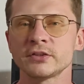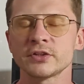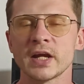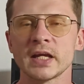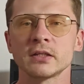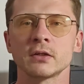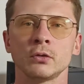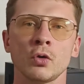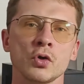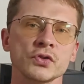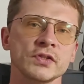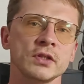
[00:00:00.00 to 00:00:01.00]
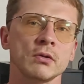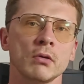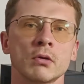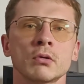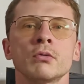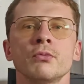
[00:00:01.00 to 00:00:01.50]
a trade, close it,
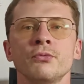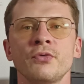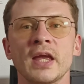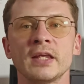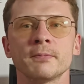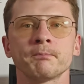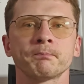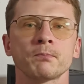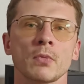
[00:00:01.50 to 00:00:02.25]
or wait.